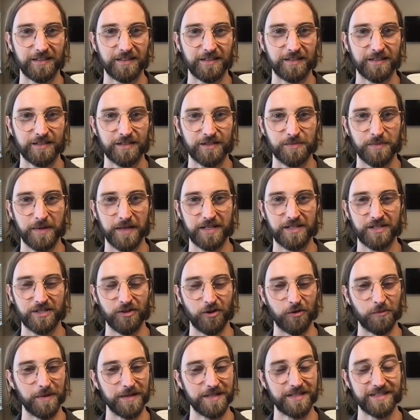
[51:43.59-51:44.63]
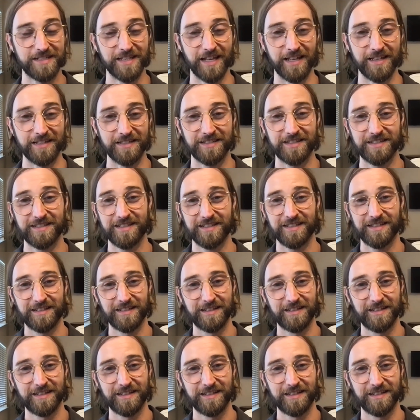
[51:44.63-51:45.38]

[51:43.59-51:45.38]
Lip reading: This makes so much sense.